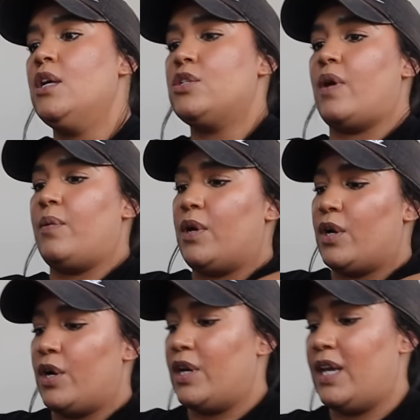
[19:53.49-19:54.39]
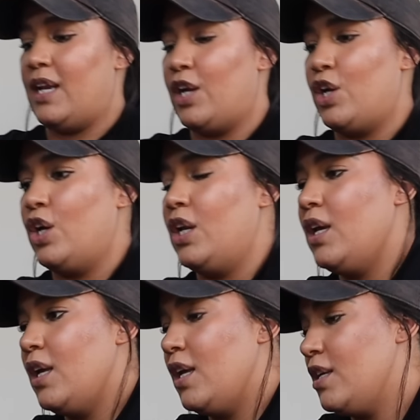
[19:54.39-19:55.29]
So I wanted her to get a
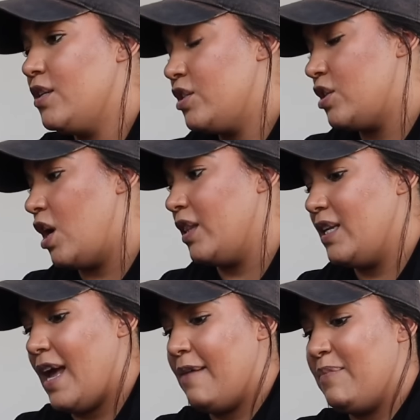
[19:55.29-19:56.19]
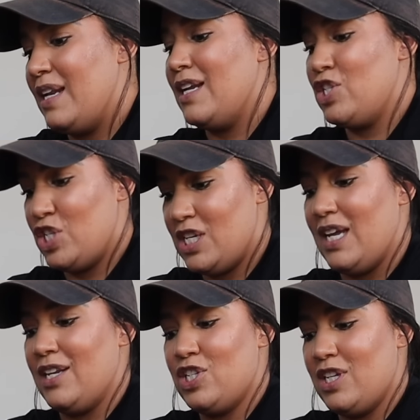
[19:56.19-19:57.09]
good solid nap in, and she did.